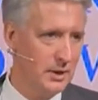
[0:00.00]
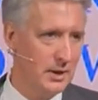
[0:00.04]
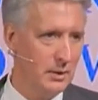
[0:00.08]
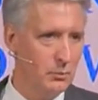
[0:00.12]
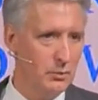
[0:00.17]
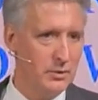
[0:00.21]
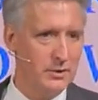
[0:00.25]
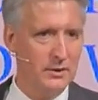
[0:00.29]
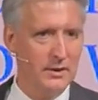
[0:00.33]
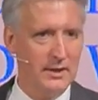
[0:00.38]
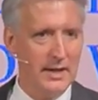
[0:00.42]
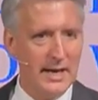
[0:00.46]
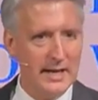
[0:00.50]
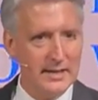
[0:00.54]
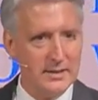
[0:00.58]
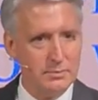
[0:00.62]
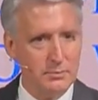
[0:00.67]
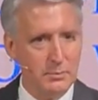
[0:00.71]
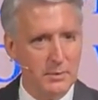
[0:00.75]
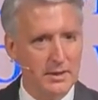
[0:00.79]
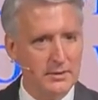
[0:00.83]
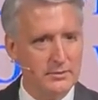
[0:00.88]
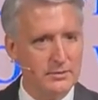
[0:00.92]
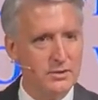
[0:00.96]
We're in the
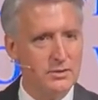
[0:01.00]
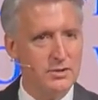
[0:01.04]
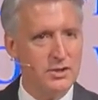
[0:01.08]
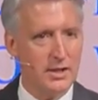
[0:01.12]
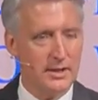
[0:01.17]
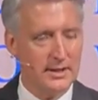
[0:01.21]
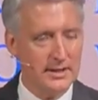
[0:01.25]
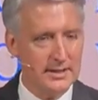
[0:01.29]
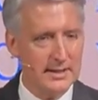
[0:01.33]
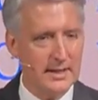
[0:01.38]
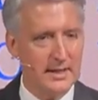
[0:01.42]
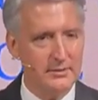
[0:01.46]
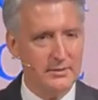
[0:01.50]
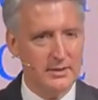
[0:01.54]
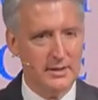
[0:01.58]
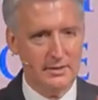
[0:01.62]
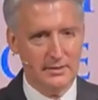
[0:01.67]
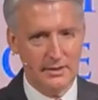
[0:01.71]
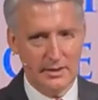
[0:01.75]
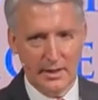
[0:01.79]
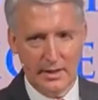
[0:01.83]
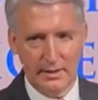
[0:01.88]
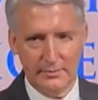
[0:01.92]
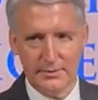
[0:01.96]
last month, shutting down
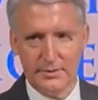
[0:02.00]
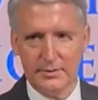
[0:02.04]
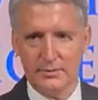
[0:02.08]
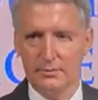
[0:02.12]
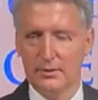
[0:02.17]
the office